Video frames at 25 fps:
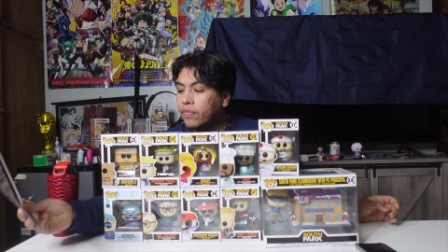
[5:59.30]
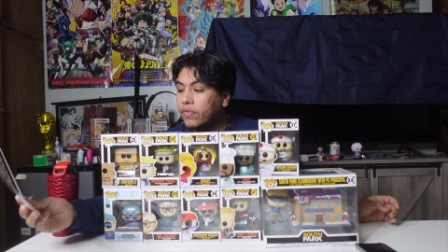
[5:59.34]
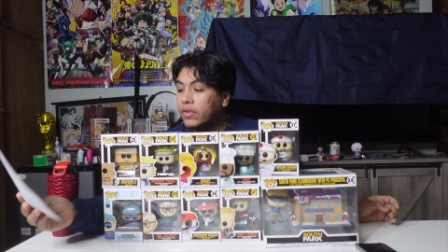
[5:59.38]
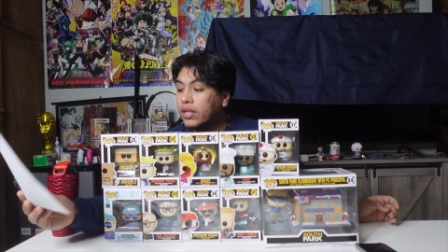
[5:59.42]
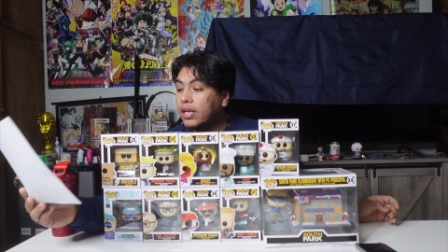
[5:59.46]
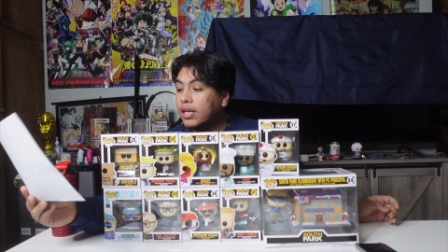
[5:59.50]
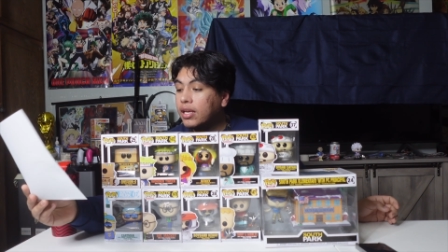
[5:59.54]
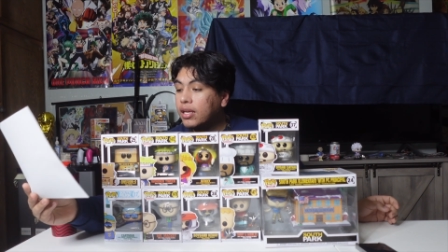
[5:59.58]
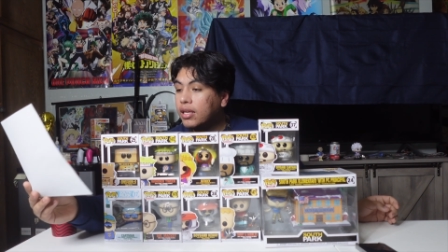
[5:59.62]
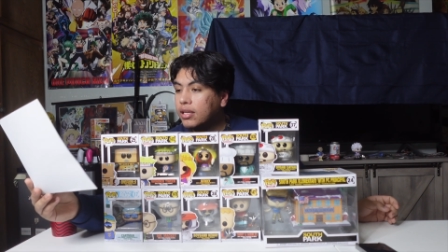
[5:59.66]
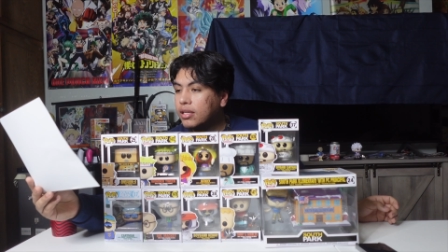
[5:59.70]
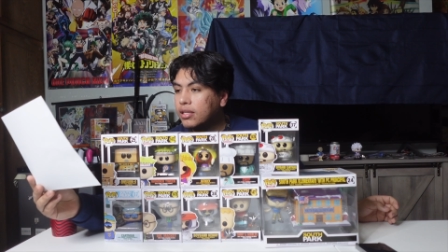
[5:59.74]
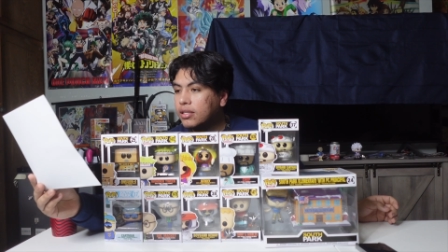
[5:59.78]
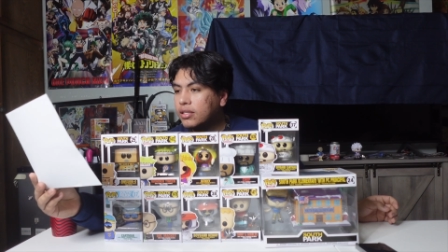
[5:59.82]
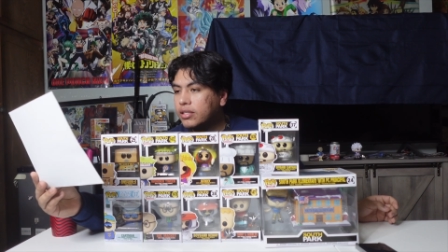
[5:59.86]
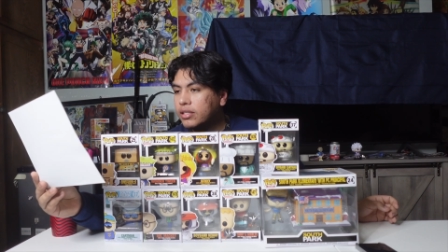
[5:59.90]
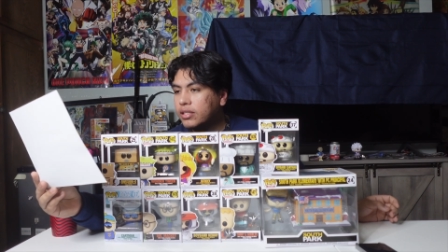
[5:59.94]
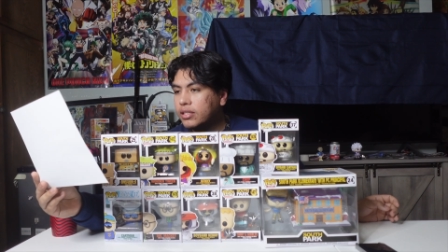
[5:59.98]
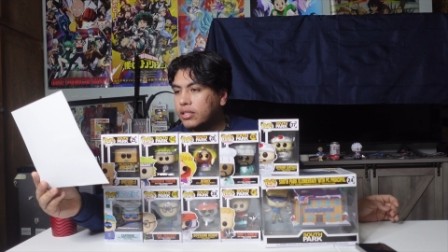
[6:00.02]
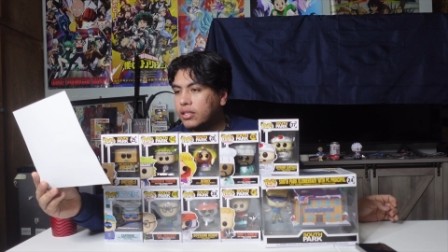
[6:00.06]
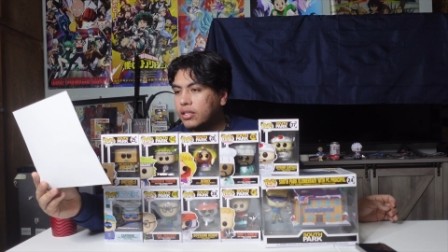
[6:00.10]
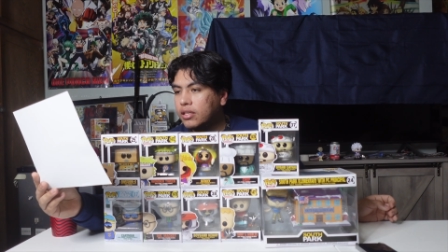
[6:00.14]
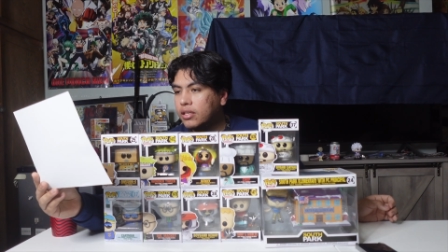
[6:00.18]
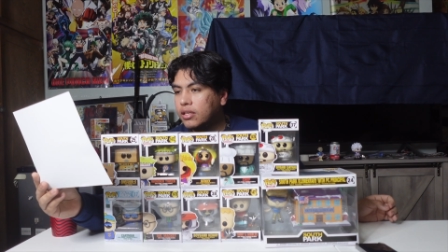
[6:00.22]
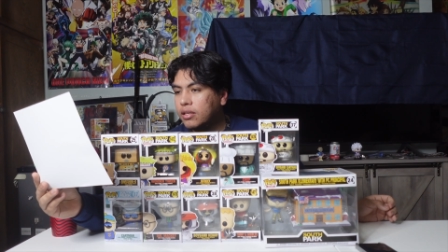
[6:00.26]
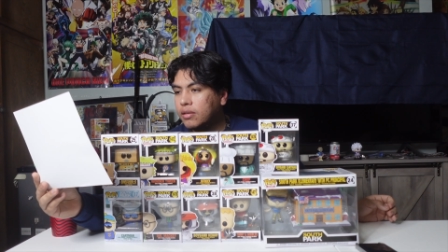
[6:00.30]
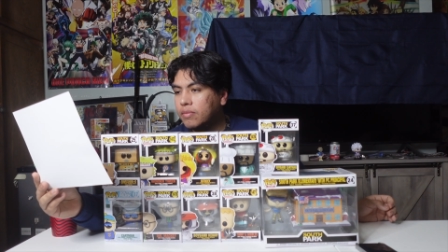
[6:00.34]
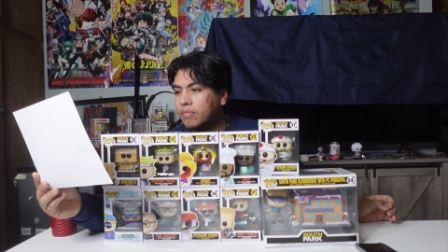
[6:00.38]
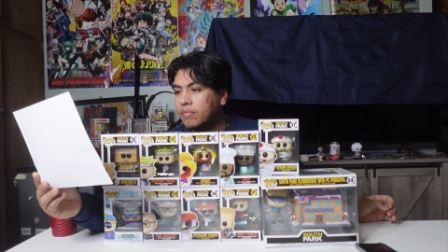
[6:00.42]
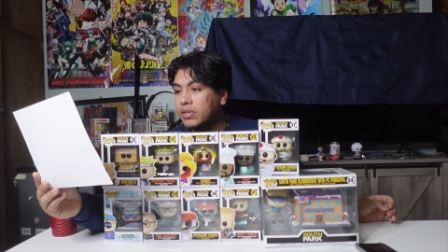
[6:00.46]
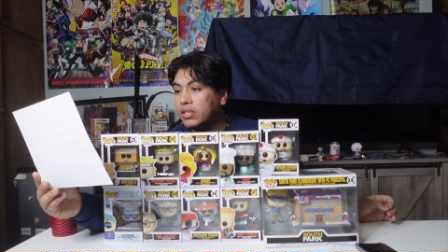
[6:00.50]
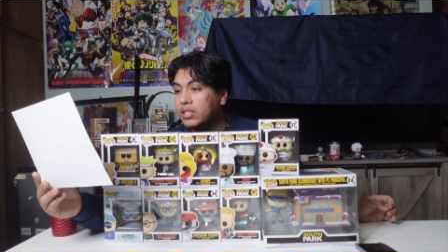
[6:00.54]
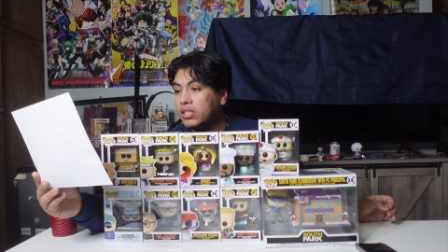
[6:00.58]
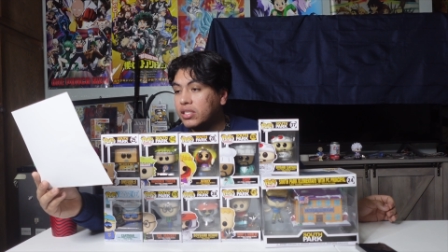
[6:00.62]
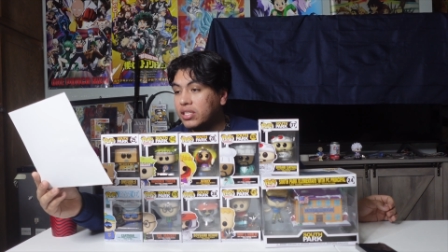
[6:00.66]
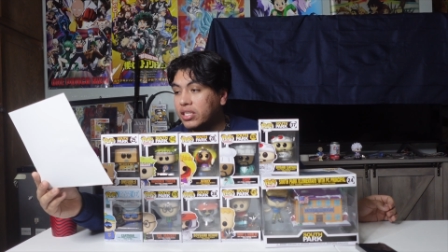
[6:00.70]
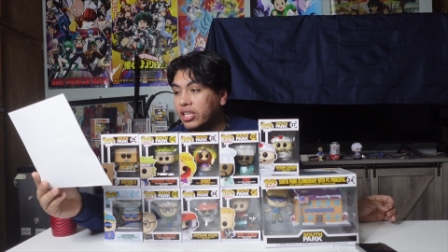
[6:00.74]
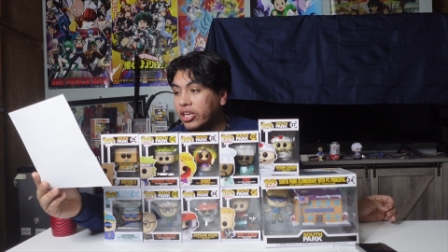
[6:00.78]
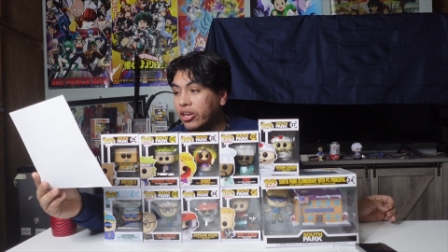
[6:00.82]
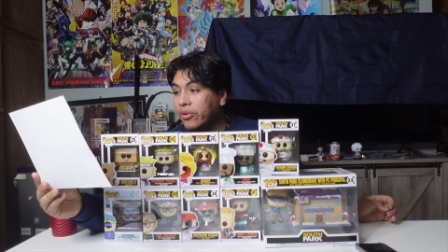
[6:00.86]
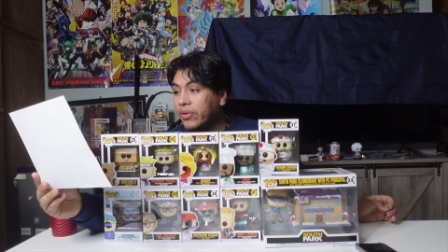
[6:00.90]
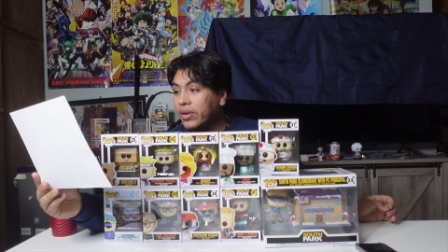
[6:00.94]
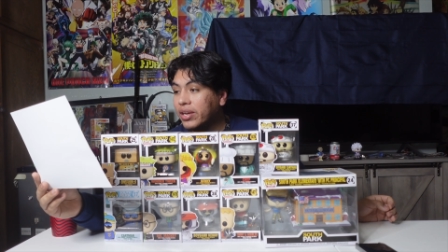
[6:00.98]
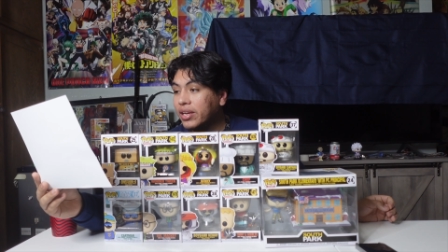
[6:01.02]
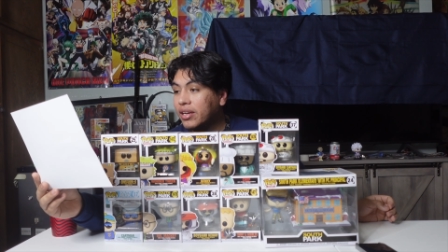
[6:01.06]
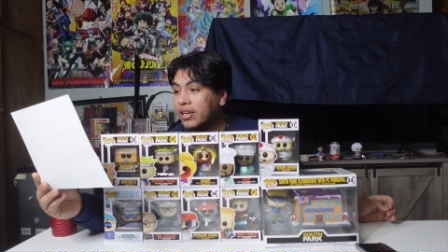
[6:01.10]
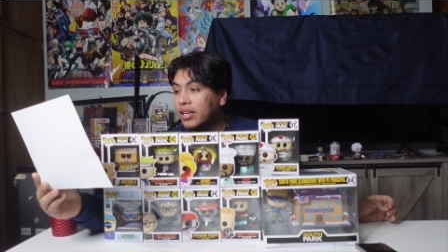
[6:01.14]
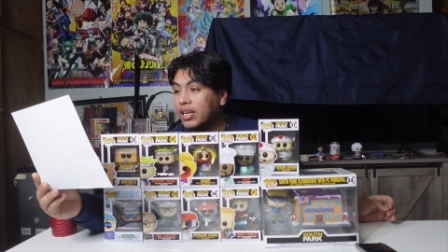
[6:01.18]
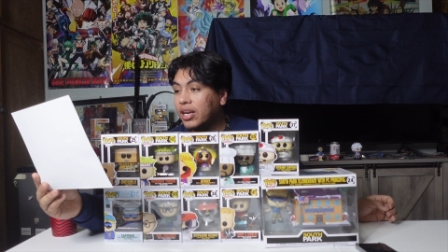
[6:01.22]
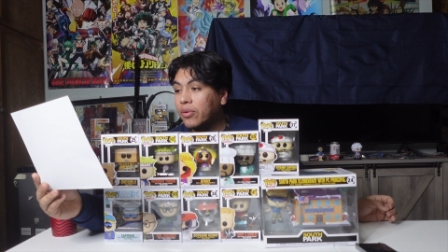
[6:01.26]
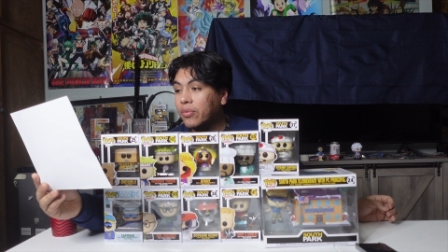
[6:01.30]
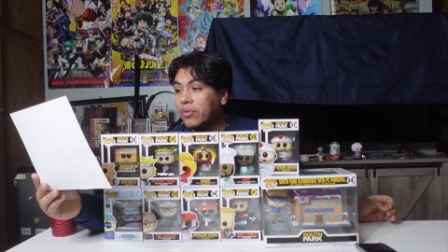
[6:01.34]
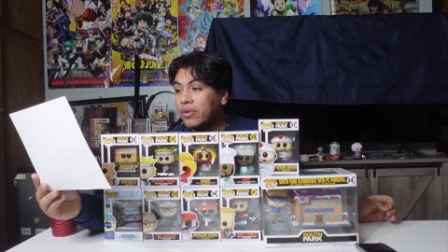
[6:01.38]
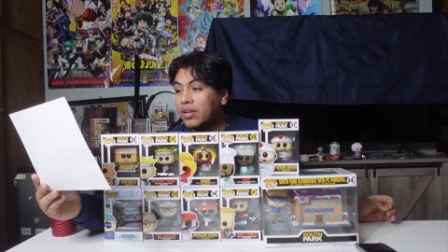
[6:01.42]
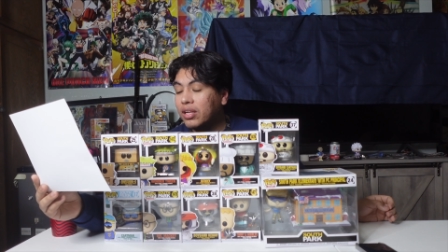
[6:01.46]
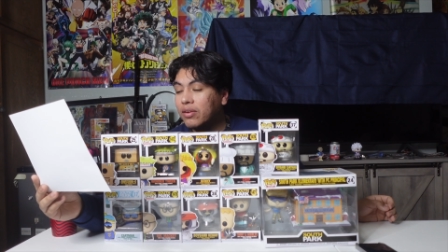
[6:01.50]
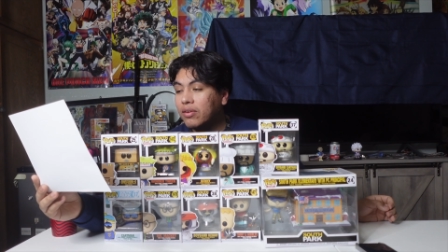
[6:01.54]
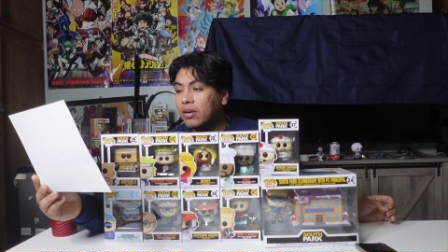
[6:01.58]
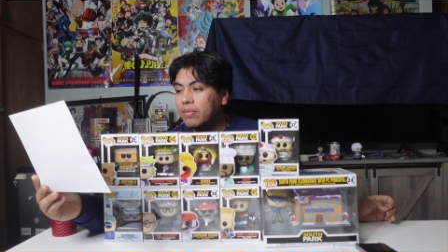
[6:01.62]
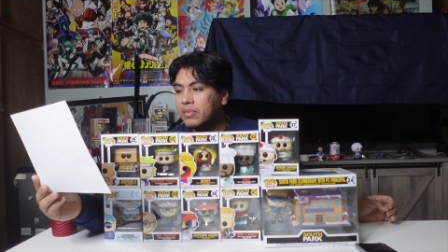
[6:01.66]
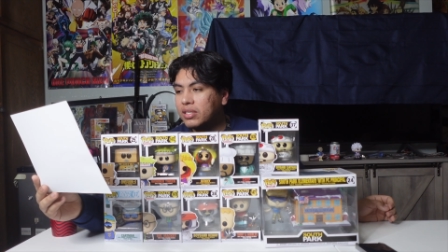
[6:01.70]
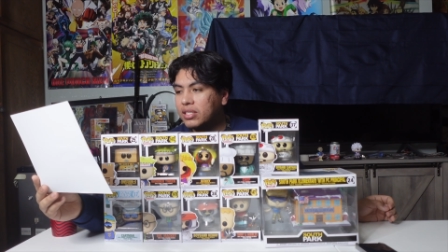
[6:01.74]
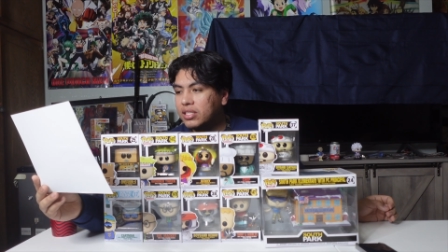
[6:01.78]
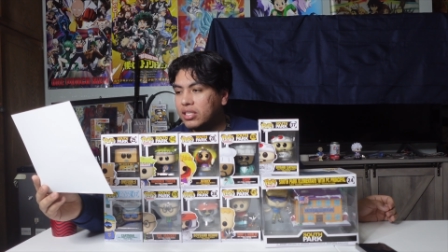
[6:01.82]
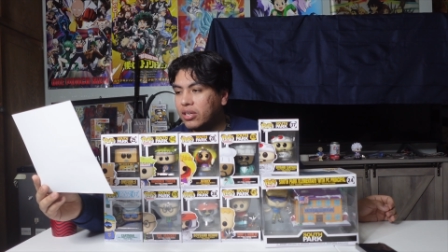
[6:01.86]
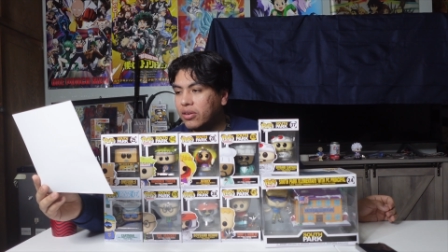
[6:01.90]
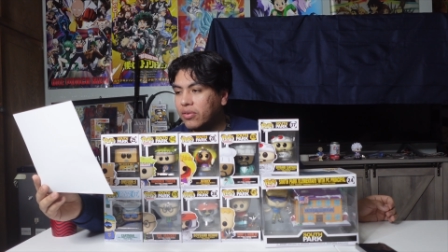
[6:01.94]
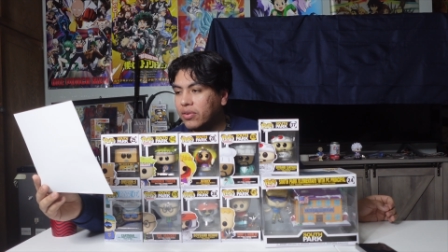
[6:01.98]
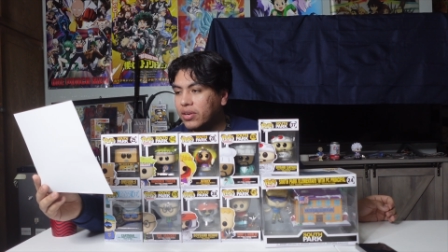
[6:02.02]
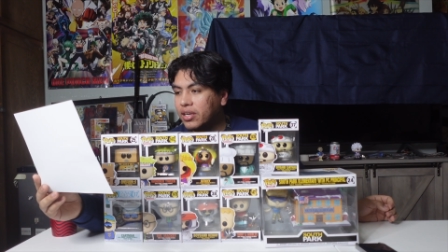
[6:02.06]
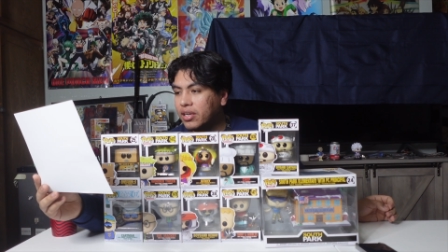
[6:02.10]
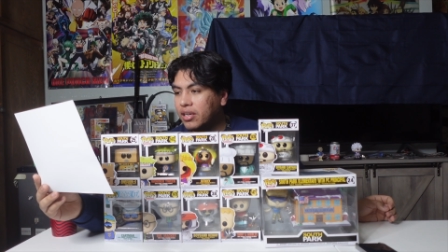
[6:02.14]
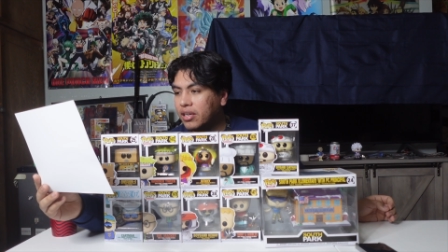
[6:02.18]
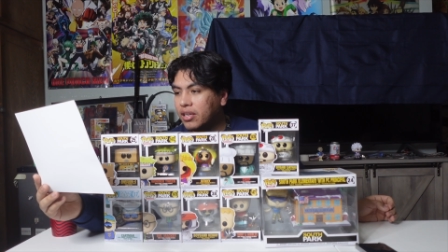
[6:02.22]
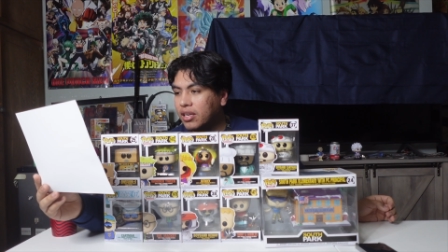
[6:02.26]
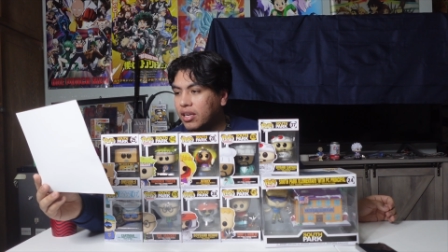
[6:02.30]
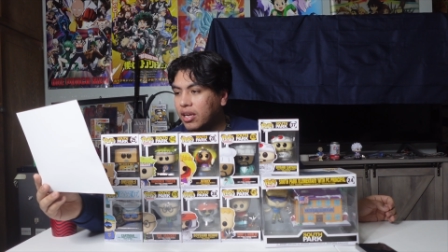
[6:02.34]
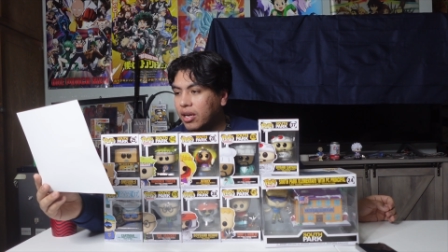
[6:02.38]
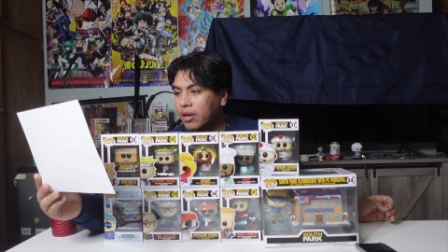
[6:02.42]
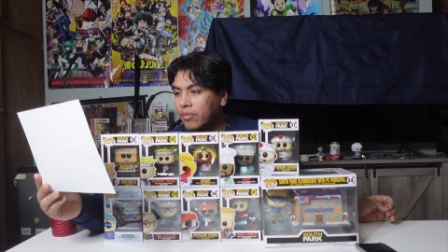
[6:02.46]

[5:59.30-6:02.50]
is Mysterion. I really want Mysterion.